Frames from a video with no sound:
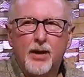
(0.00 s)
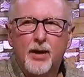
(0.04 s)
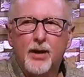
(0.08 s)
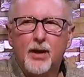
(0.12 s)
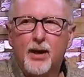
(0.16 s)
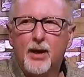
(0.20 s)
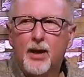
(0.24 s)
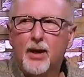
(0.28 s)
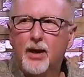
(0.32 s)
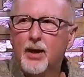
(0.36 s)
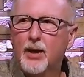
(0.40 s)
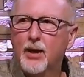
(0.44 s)

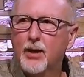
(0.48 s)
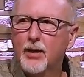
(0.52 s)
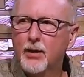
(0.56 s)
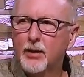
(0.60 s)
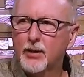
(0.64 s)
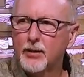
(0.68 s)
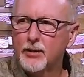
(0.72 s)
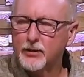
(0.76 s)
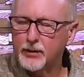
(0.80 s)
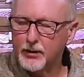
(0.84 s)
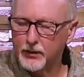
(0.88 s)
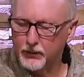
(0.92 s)
Uh,
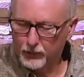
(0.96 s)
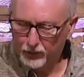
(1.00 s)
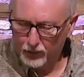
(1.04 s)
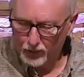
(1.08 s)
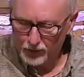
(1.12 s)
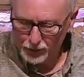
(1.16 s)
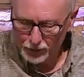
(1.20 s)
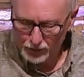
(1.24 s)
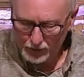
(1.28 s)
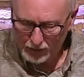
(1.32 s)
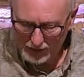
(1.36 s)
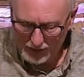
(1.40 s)
it's in
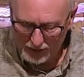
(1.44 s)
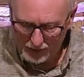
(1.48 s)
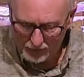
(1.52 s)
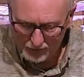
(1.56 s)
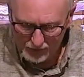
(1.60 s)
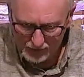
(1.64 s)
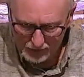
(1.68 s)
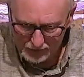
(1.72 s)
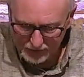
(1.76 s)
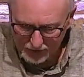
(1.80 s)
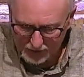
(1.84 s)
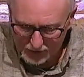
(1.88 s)
verse 11.
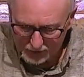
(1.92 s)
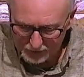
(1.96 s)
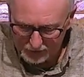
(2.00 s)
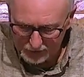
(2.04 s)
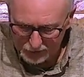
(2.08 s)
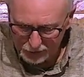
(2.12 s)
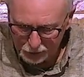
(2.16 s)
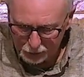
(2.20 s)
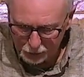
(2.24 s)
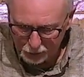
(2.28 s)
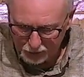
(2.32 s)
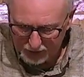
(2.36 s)
It's not on the
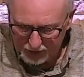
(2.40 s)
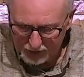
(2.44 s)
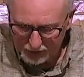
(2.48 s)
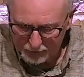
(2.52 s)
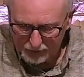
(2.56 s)
screen,